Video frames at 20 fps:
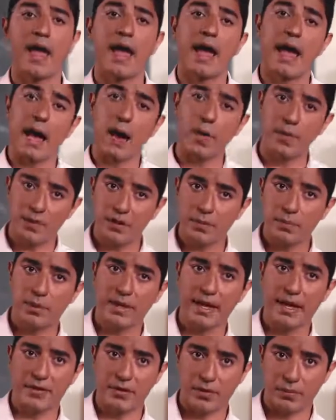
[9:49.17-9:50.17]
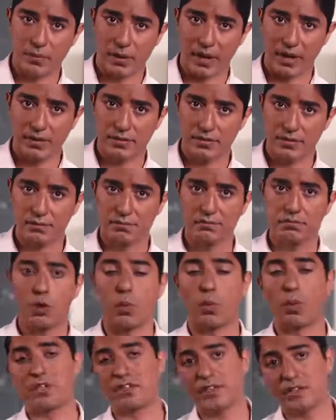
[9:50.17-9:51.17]
how do you plan your breaks?
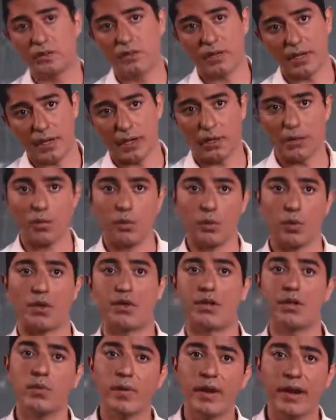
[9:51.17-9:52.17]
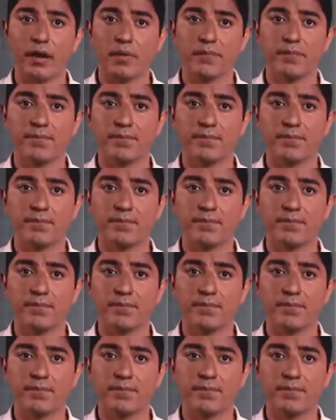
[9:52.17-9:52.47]
What do you eat? What do you wear?